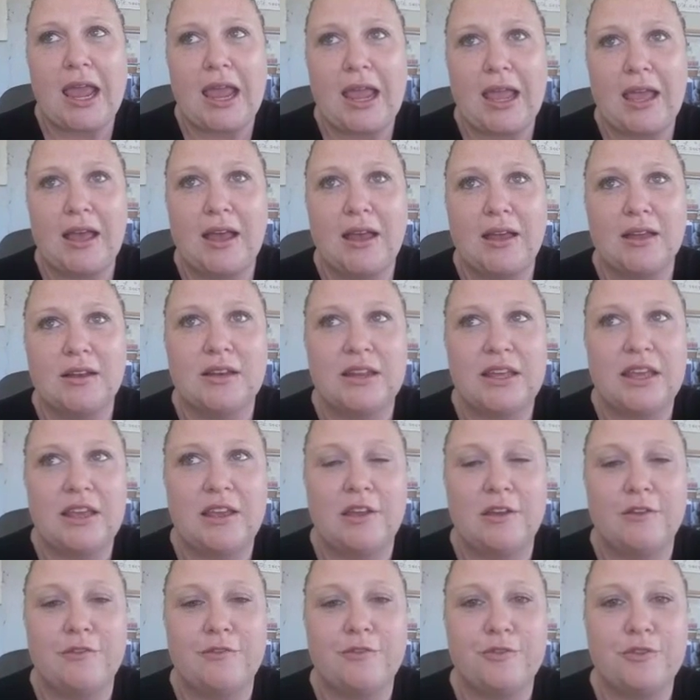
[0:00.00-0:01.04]
And
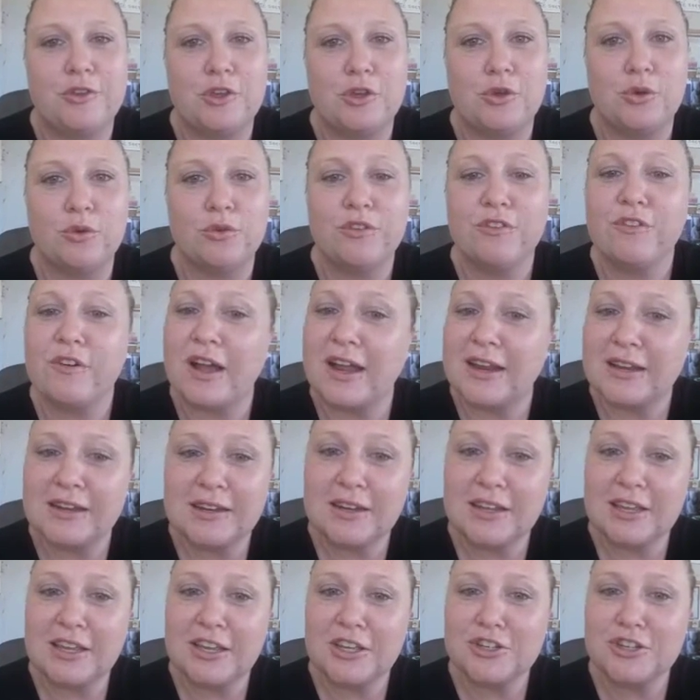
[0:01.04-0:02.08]
if you find
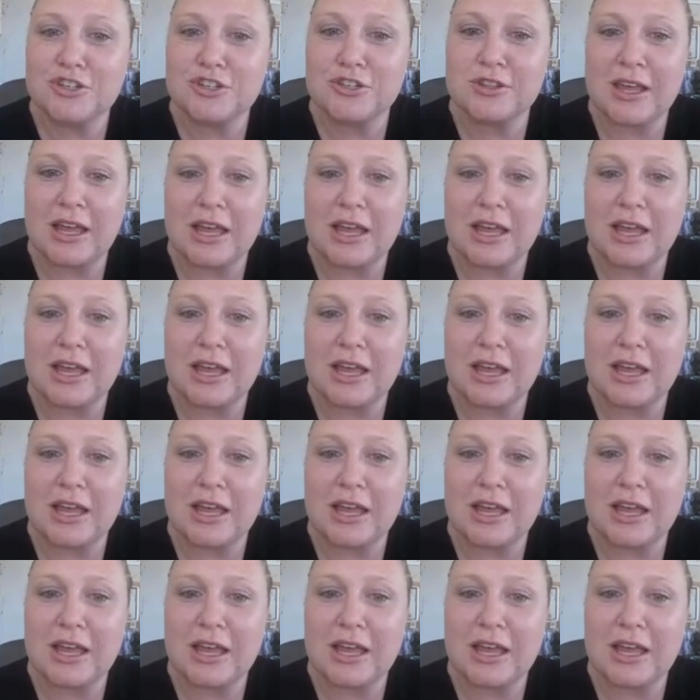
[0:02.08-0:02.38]
a niche